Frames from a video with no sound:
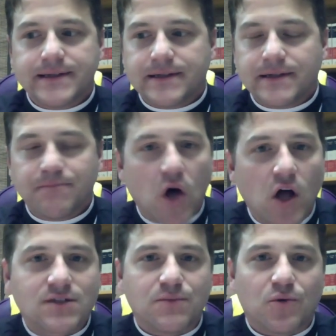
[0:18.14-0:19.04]
In
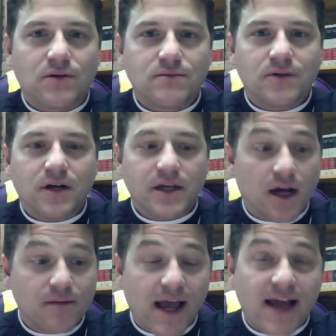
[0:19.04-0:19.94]
Baltimore, where a
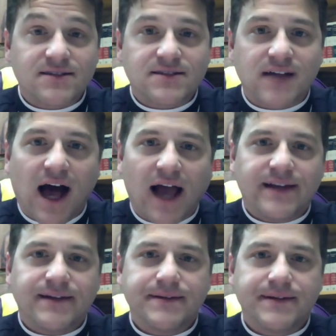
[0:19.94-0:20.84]
young man has
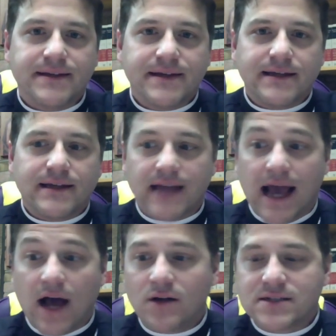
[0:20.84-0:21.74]
died, and
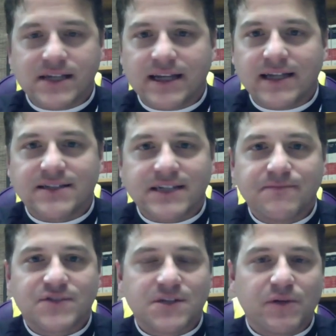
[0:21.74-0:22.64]
now a city
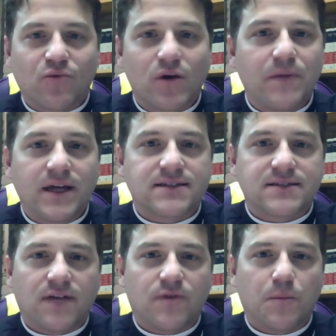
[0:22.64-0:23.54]
seems to be ripping
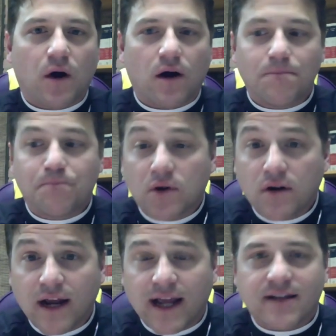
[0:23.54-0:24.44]
itself apart,
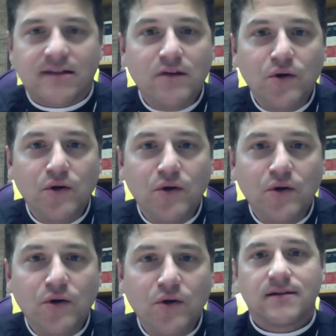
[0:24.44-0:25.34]
burning and looting.
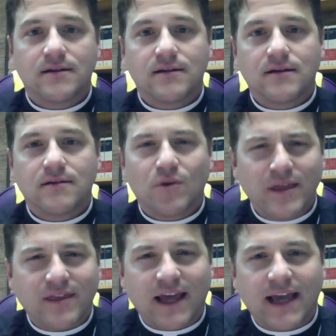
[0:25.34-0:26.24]
What do we
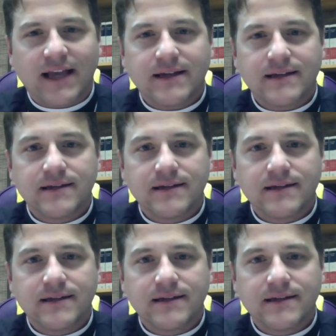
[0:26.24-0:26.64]
think?